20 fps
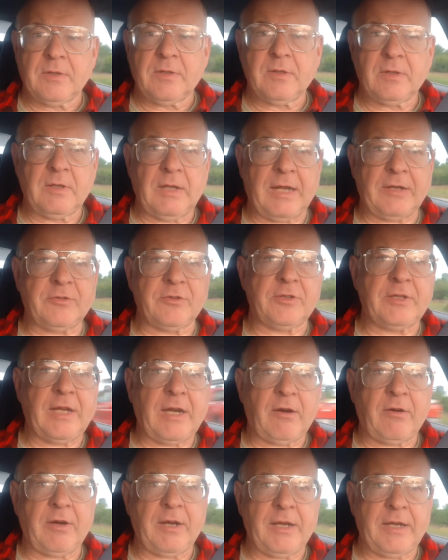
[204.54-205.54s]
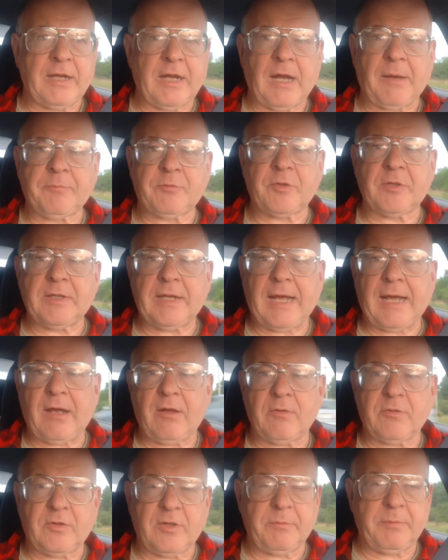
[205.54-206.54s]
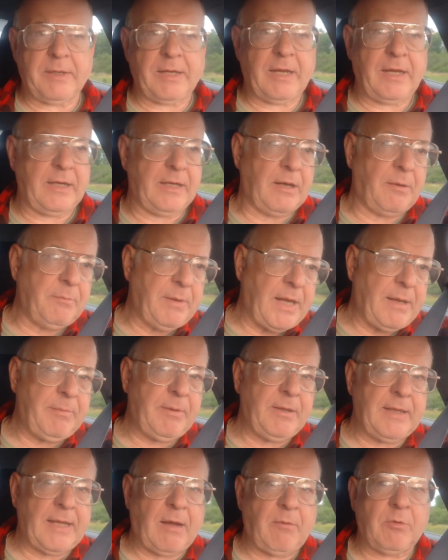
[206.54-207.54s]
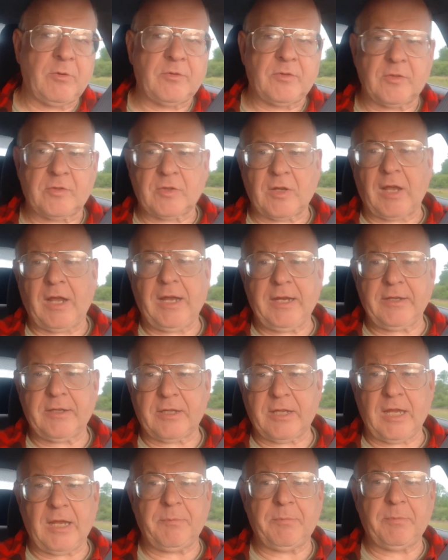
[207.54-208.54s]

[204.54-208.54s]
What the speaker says: legendary ups and downs in the beginning. Now, maybe that was designed to keep